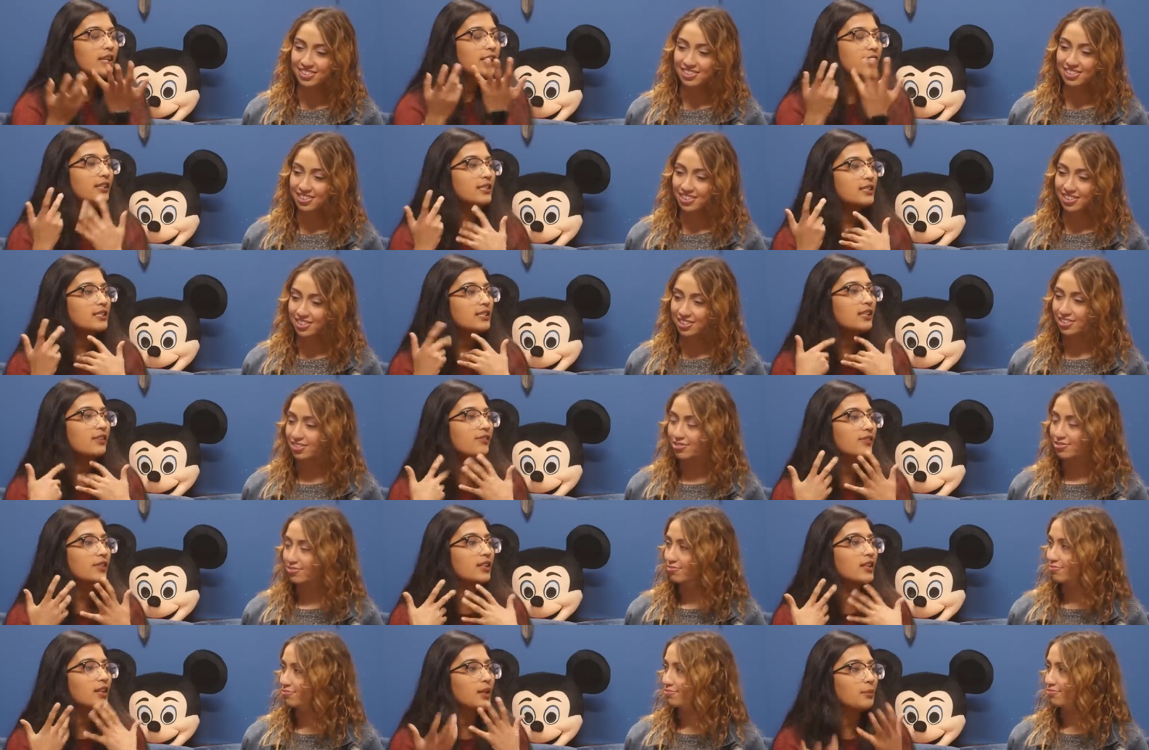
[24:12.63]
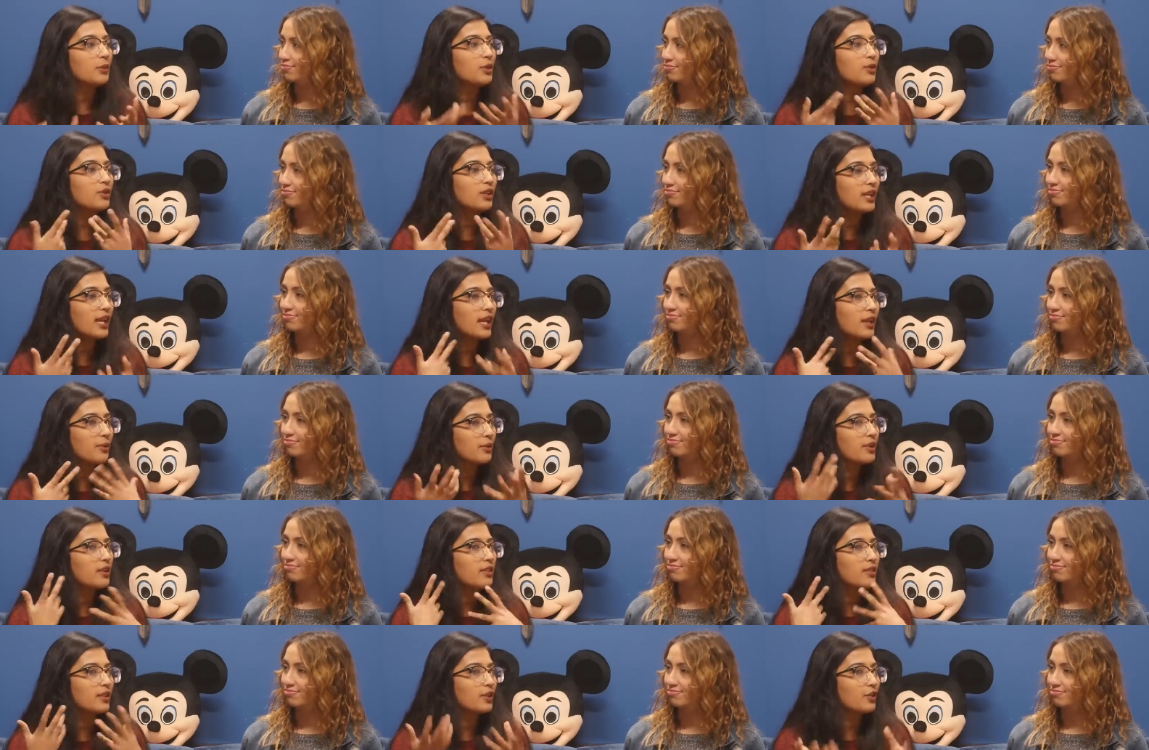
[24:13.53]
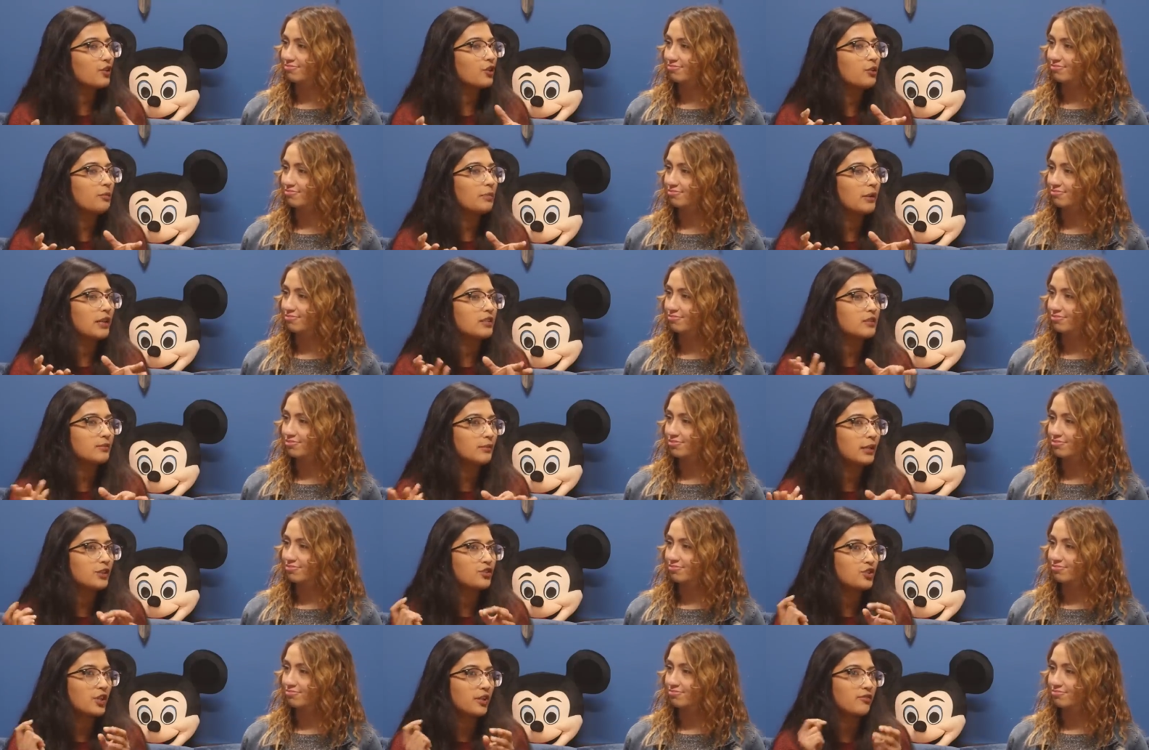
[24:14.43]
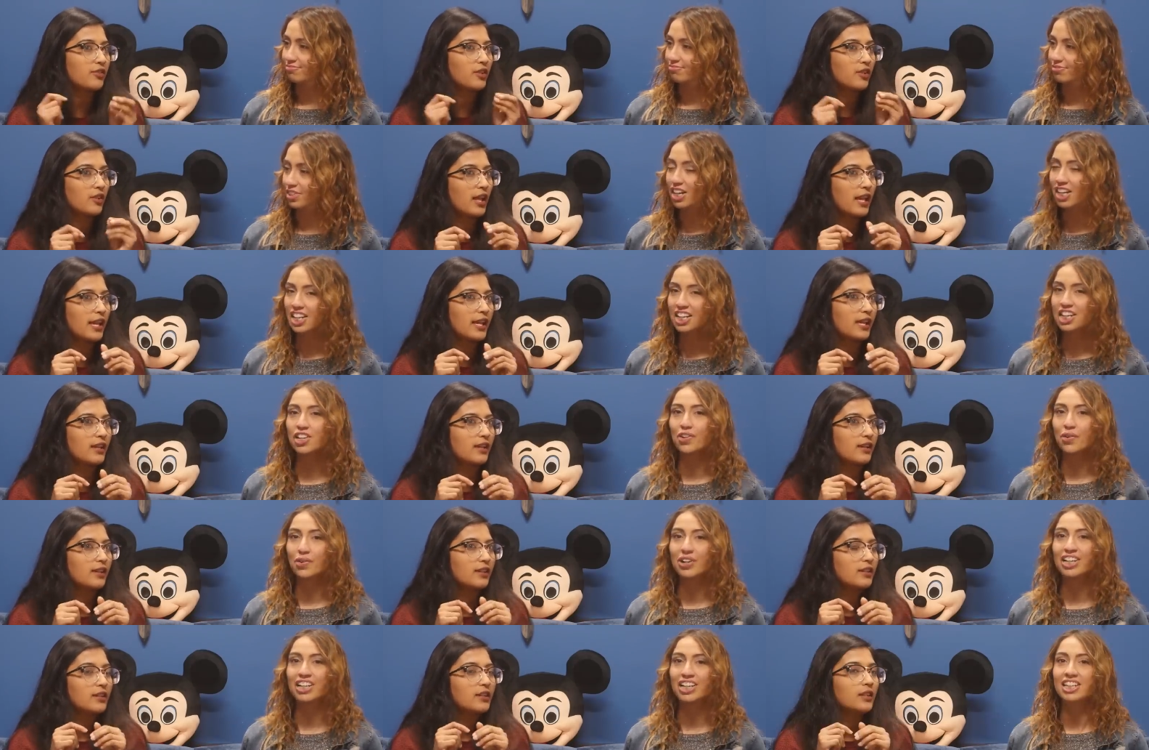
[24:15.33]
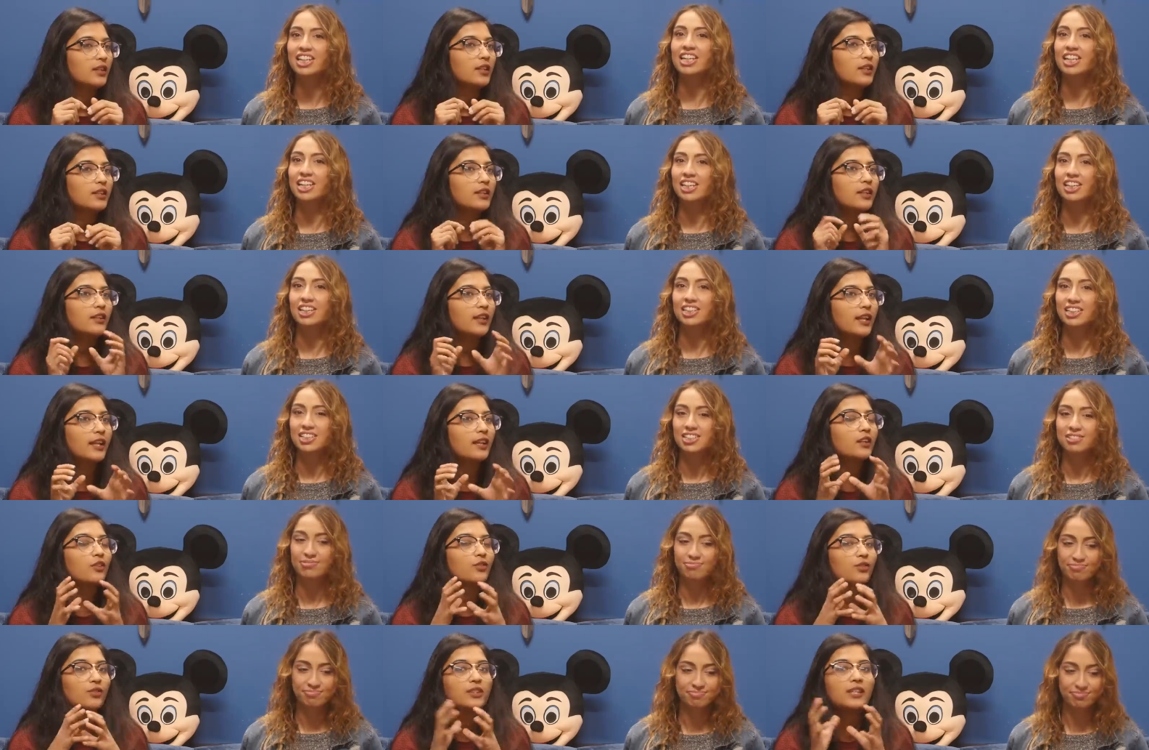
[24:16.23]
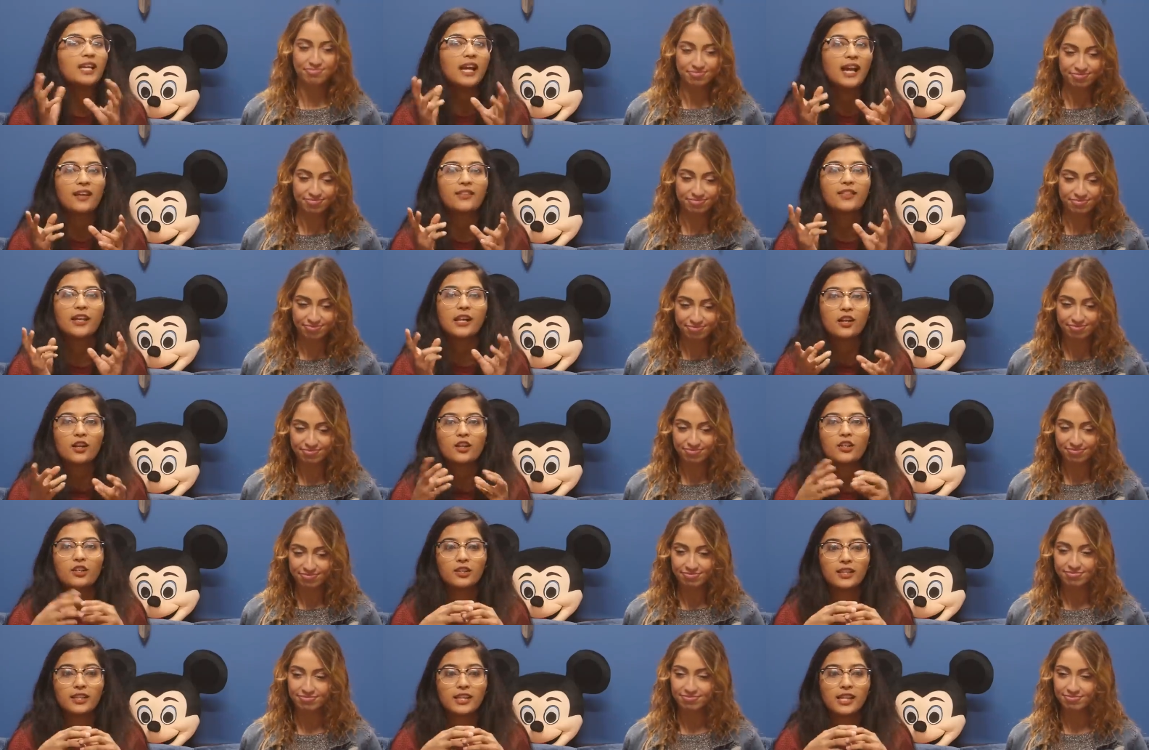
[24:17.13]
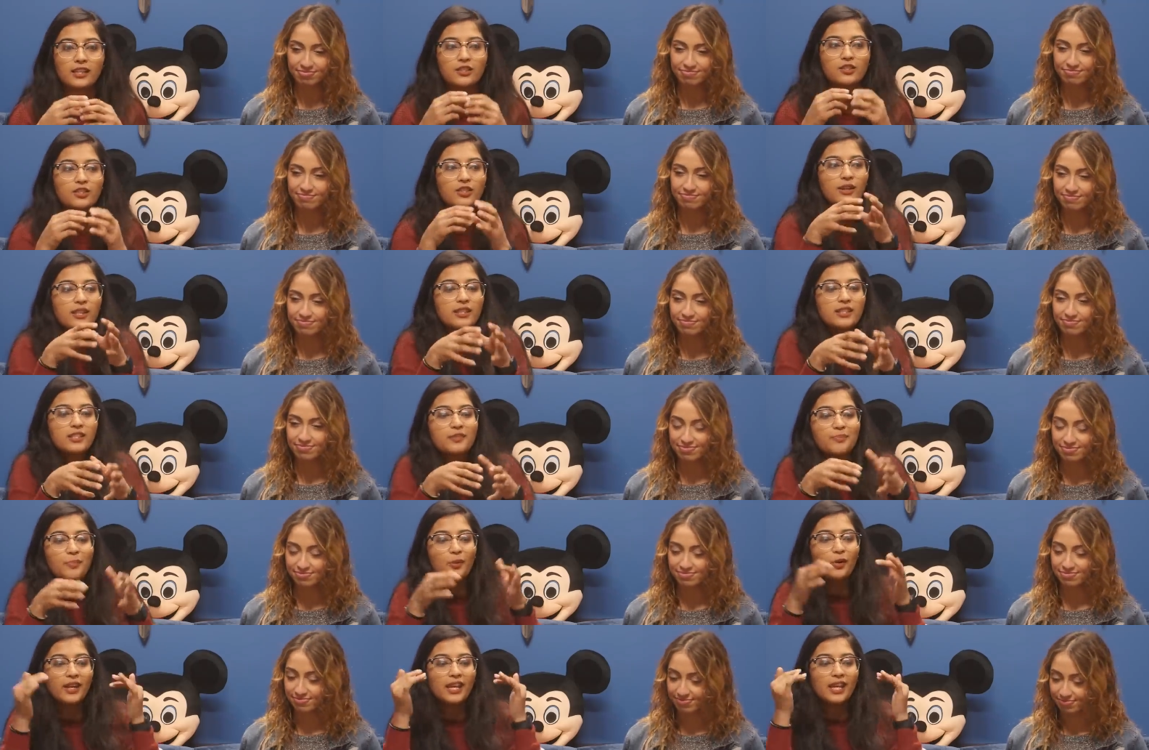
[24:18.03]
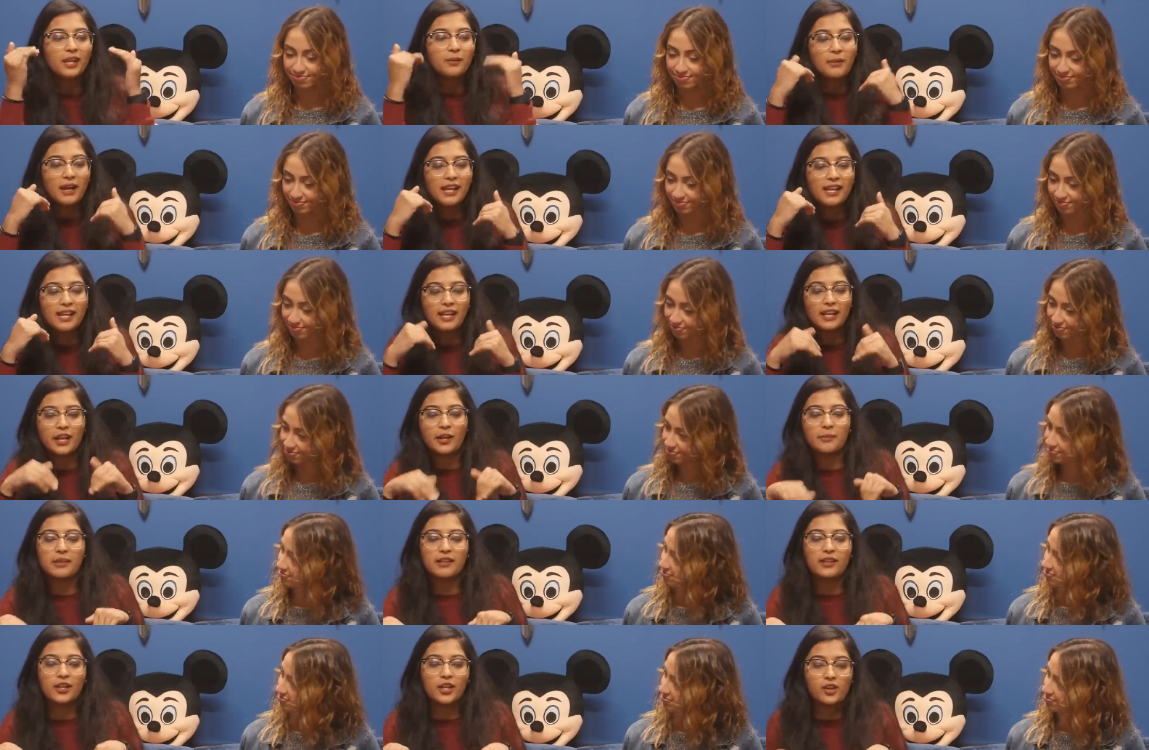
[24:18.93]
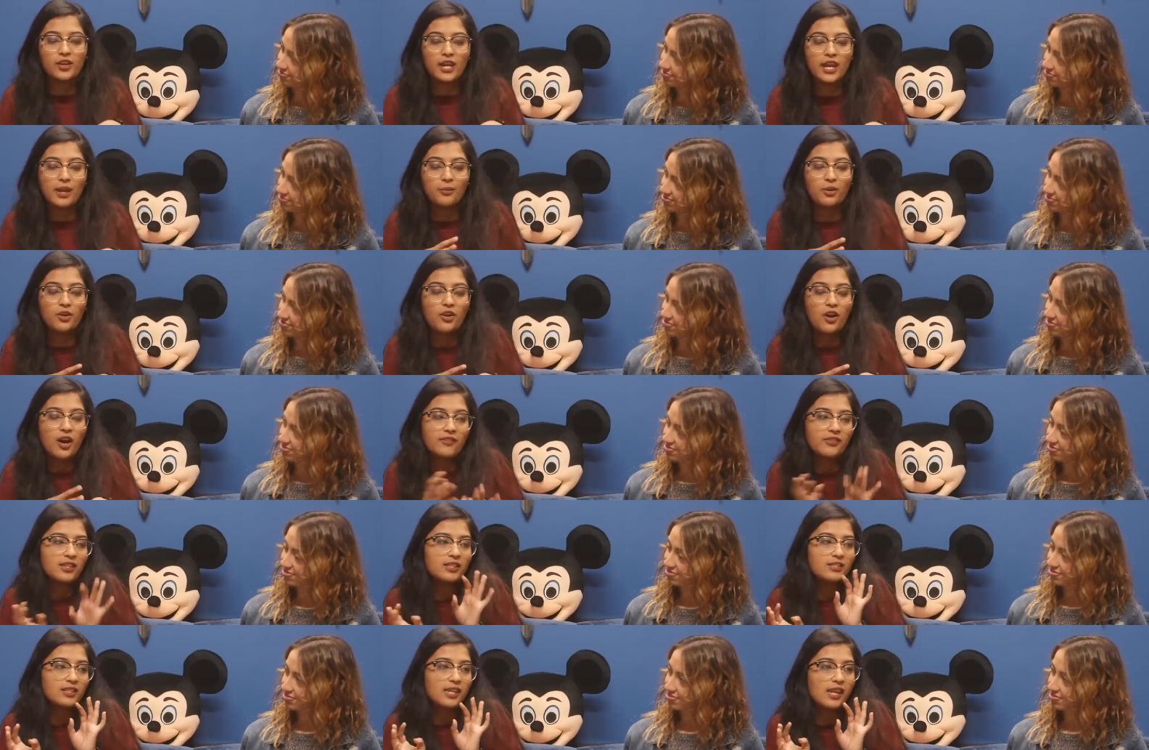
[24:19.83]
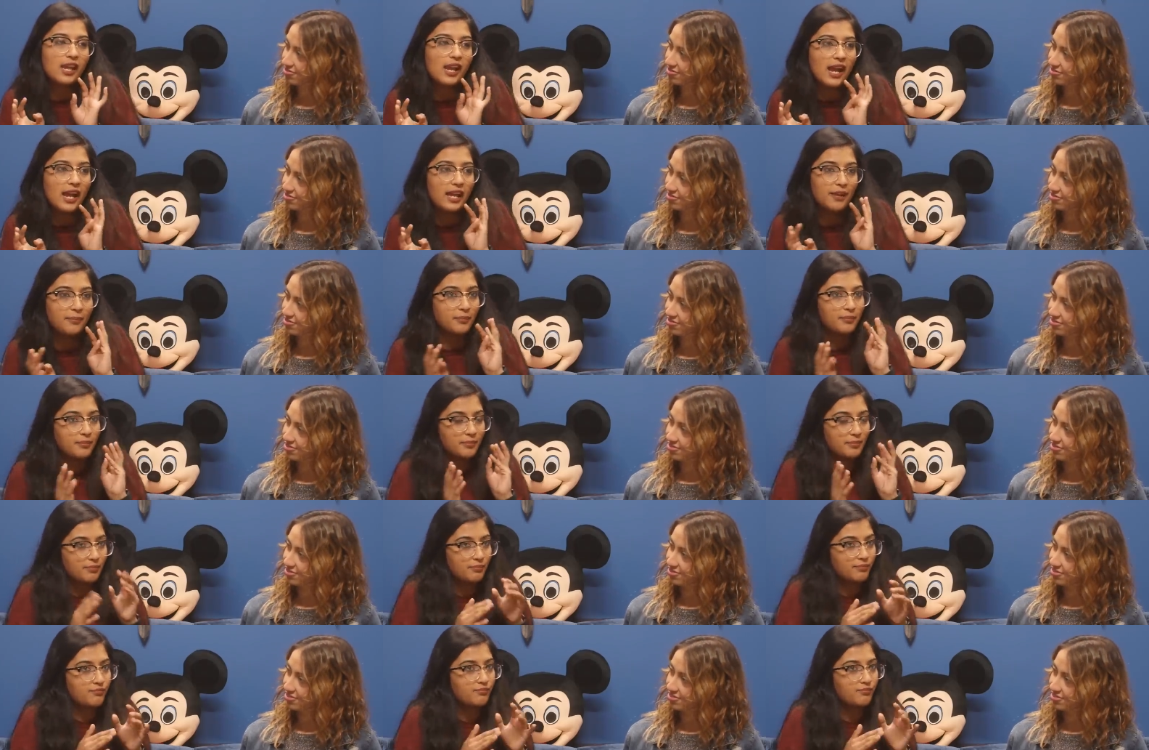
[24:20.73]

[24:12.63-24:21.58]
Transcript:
Speaker 1: He doesn't even communicate with the group as much, I feel like. They're like a little cliquey. They're like they are cliquey. So at this point in my head, I'd be like, okay, well, obviously I'm